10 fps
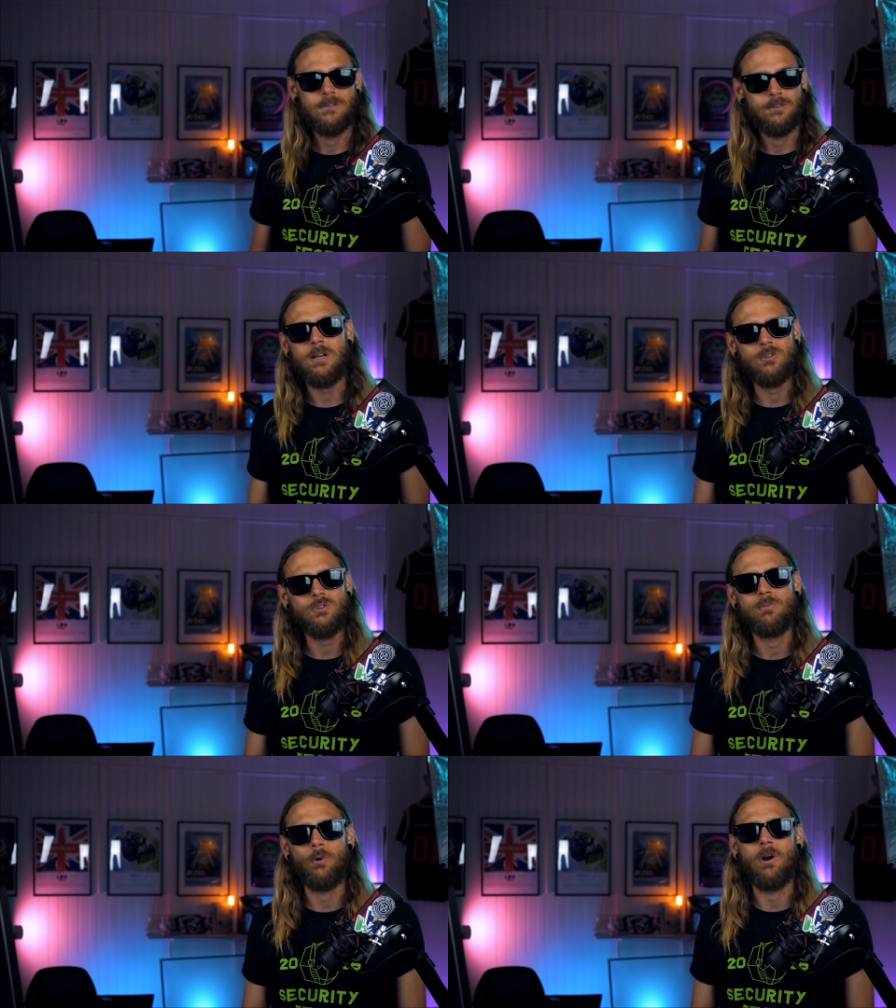Try to
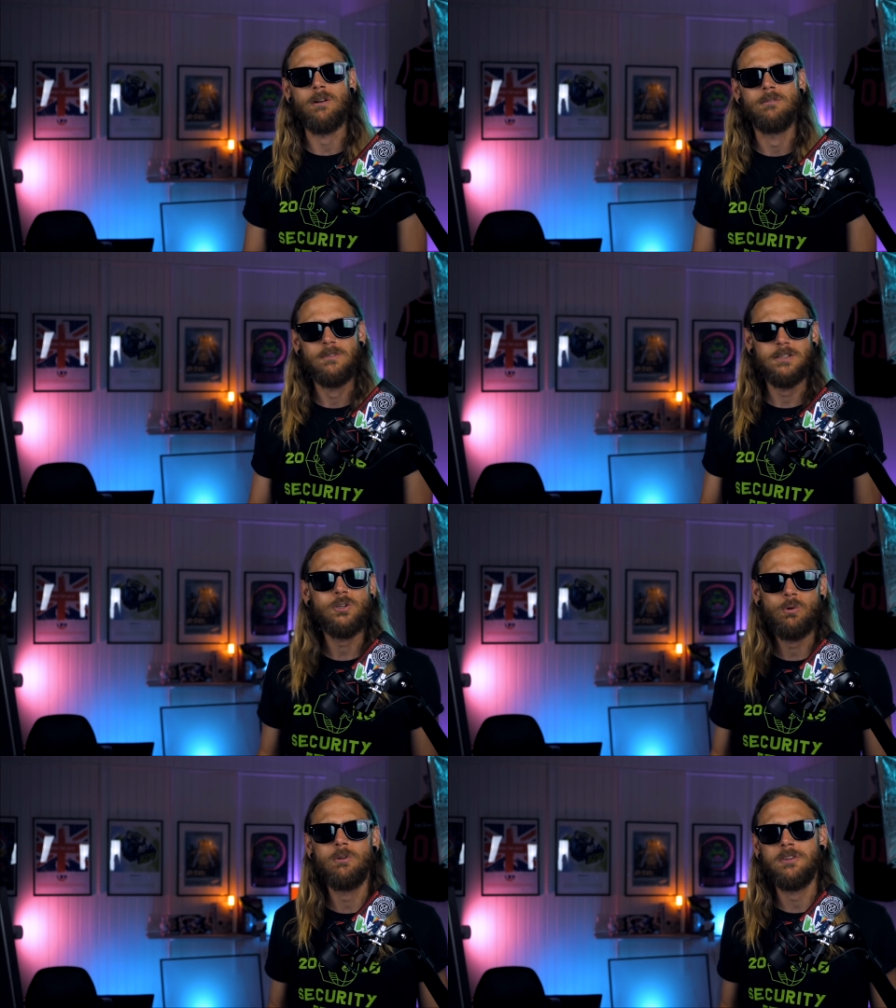support. It's
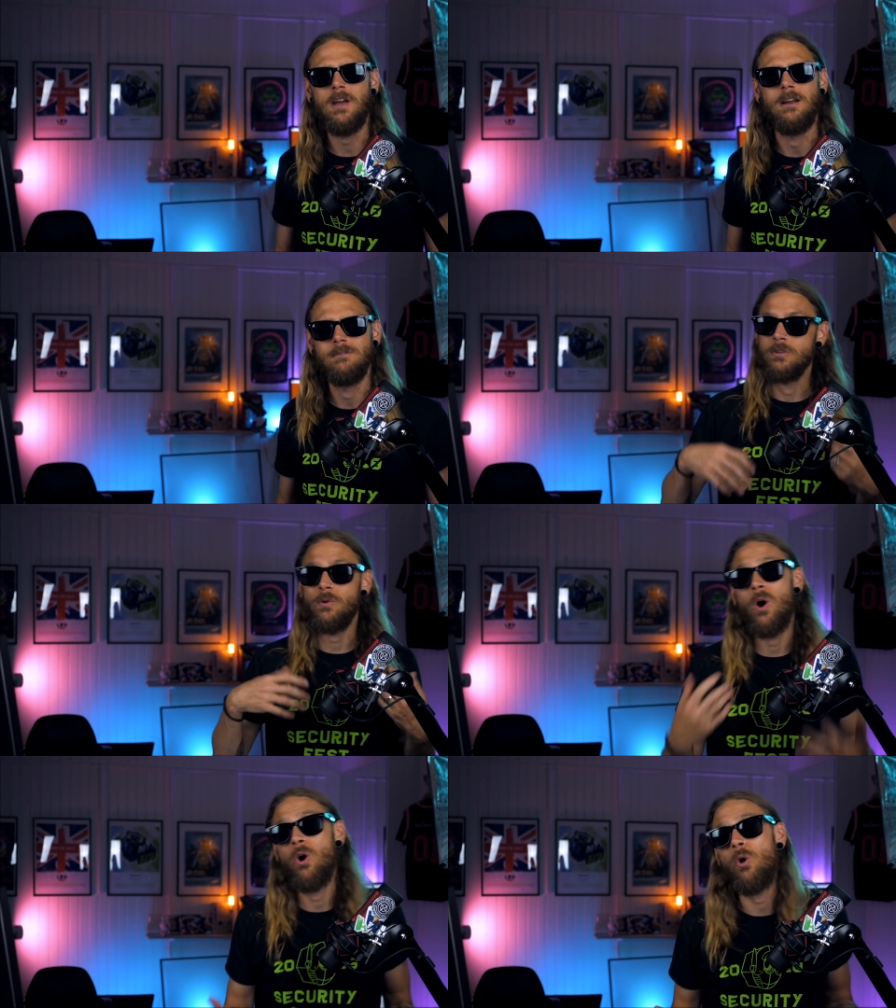a cool thing.
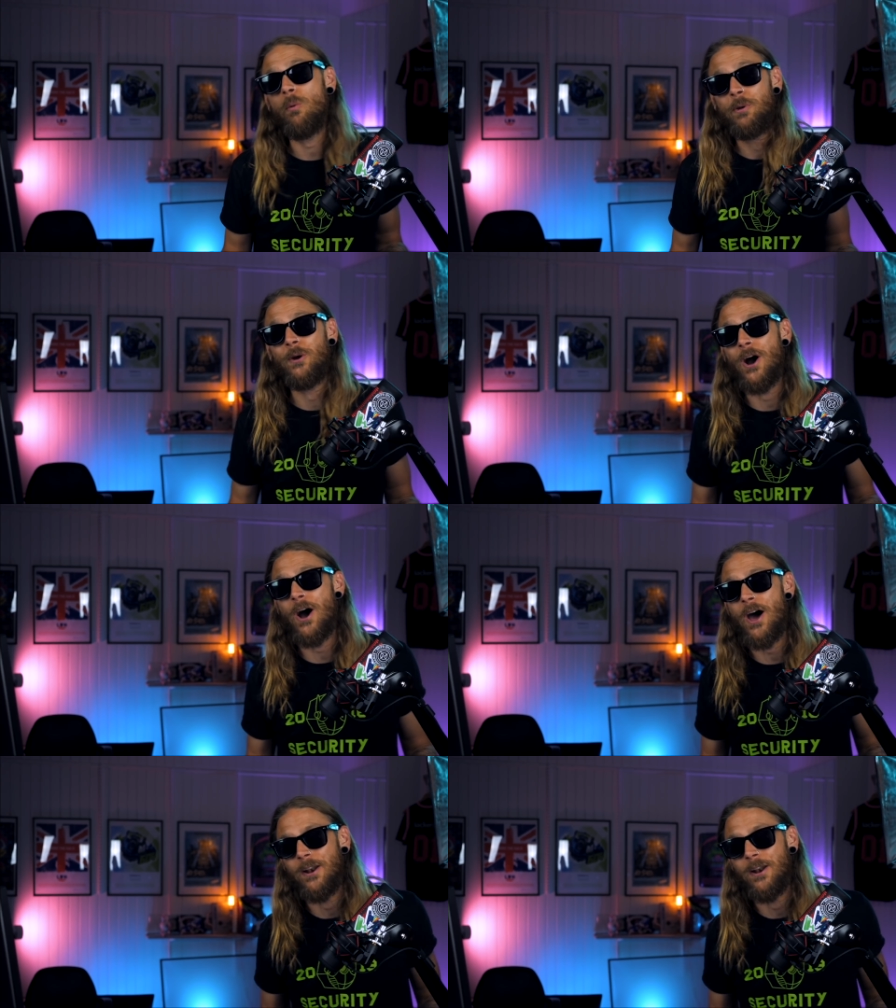So I hope you got